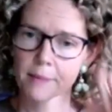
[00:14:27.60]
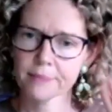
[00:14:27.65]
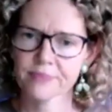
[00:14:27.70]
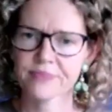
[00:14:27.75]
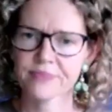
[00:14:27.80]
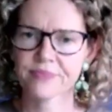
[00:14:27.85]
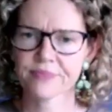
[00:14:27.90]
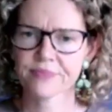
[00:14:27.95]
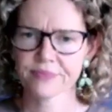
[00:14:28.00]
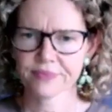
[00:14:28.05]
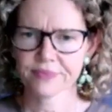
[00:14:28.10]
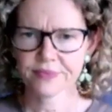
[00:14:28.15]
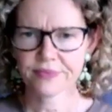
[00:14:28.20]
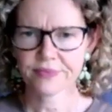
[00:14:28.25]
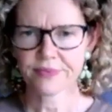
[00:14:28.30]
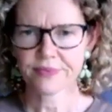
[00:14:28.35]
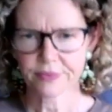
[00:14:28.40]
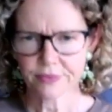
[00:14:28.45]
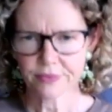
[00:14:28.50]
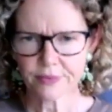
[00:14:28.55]
that's a power
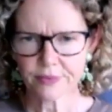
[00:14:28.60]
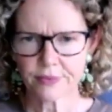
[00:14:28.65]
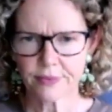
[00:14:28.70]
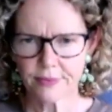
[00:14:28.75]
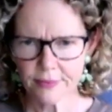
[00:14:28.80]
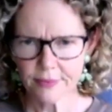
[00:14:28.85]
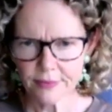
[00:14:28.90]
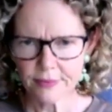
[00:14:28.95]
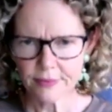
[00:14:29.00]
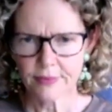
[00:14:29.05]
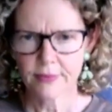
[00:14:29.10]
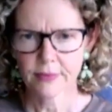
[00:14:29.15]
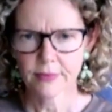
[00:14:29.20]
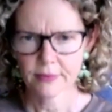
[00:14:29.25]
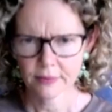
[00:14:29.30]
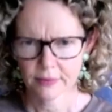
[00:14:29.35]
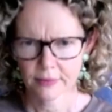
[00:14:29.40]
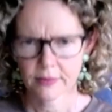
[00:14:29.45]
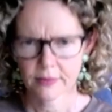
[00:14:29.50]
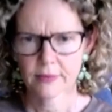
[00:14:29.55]
over model.
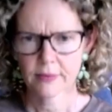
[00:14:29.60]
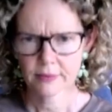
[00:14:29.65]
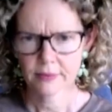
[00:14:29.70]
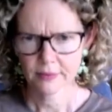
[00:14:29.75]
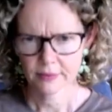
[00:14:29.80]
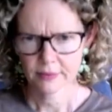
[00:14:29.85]
But